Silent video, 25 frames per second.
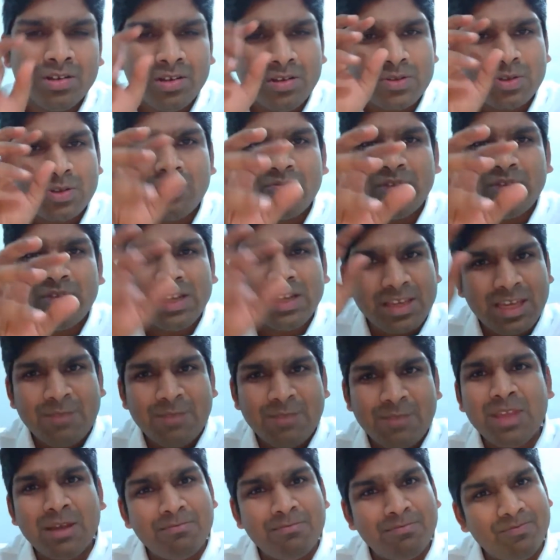So we'll
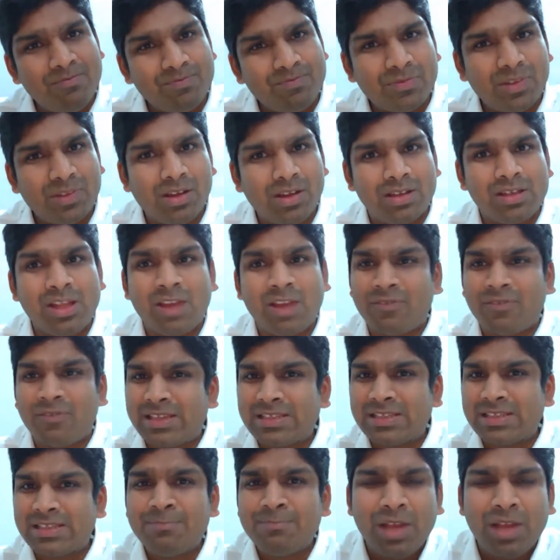keep them, like for
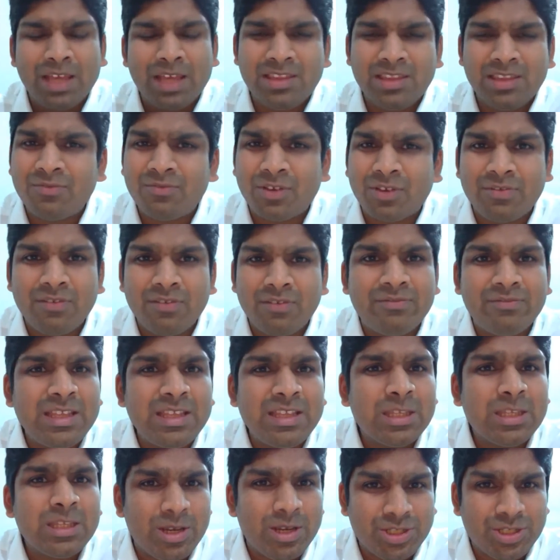example, I think for
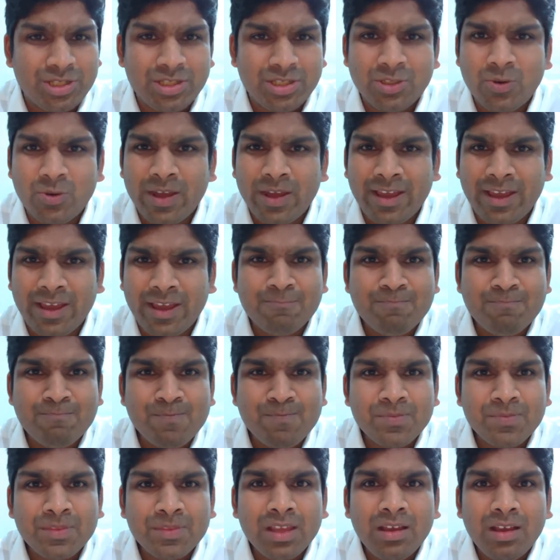15th question today,
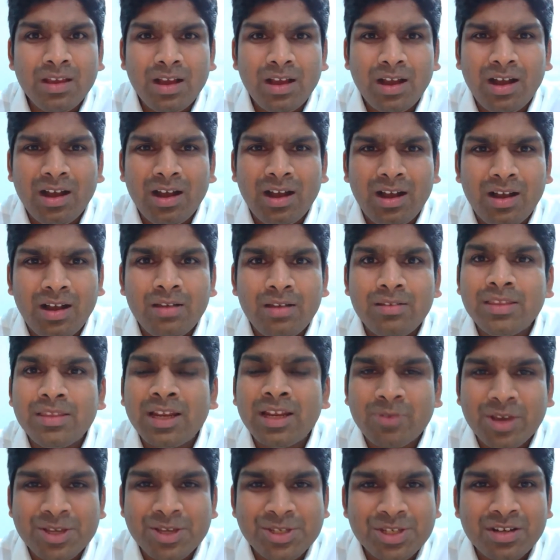
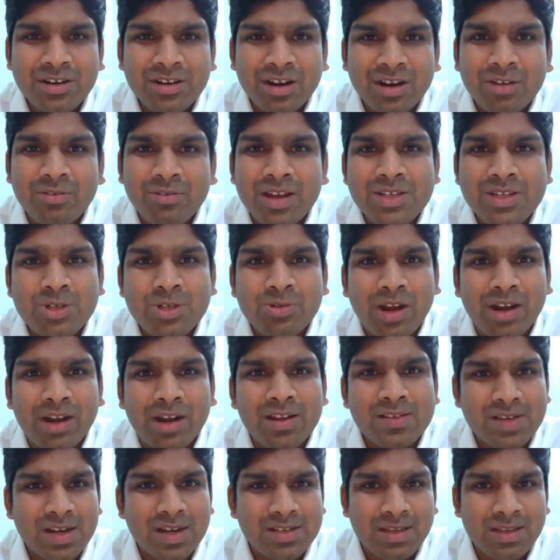that question requires you to
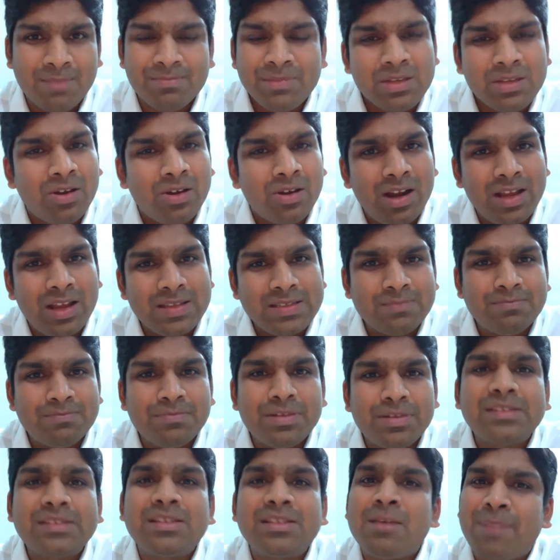understand something called as the
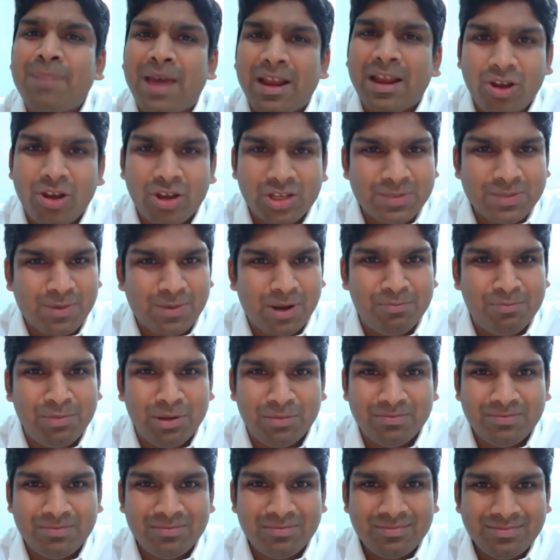birthday paradox
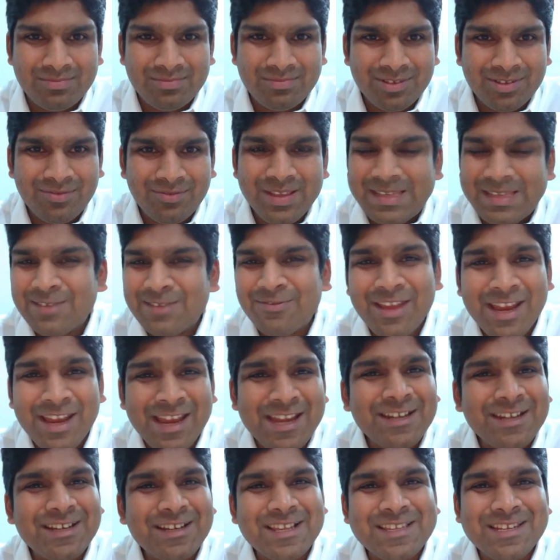problem, which is a very
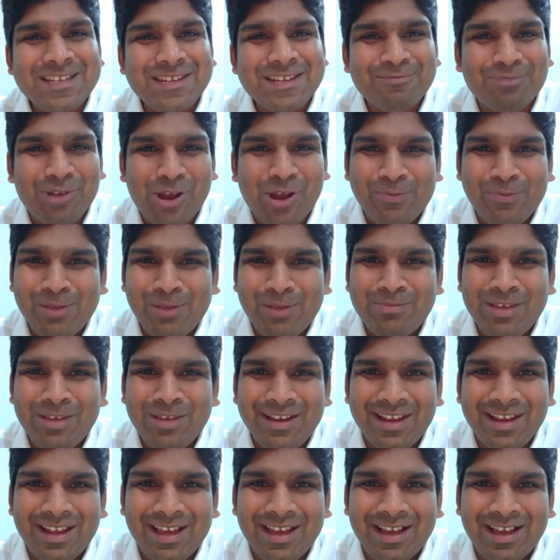interesting problem
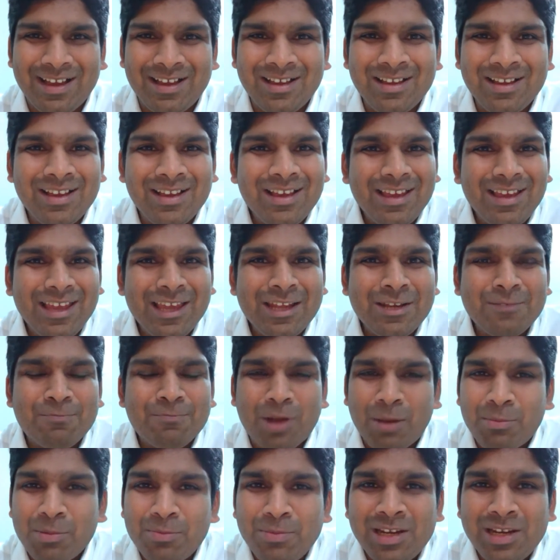in
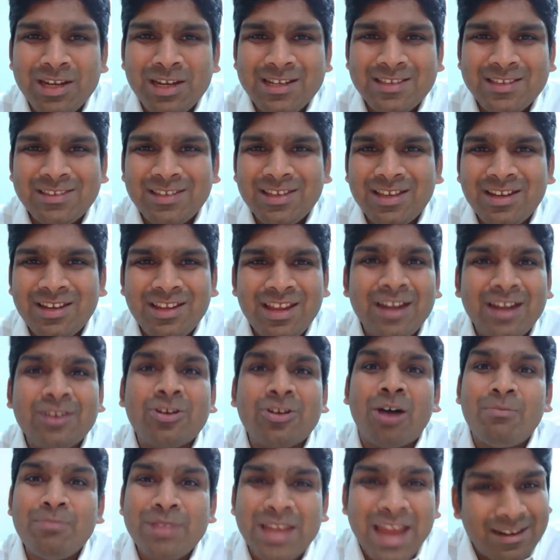probability theory and
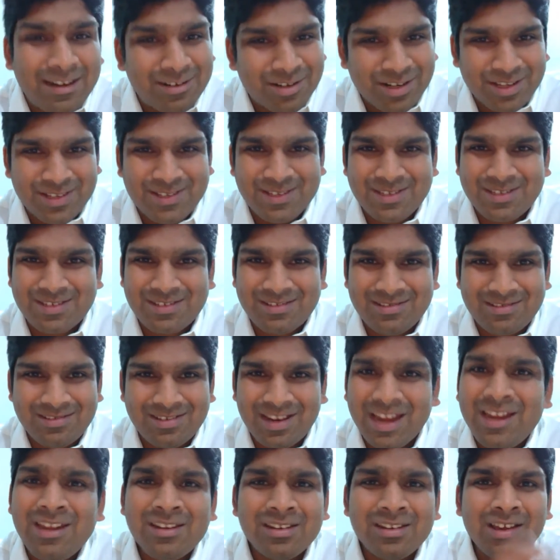combinatorics,
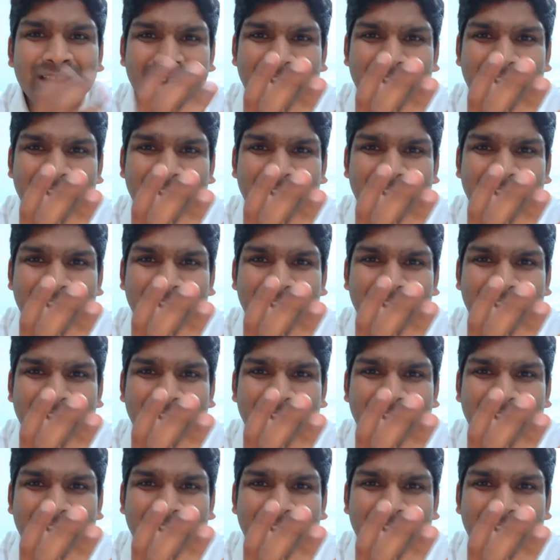right?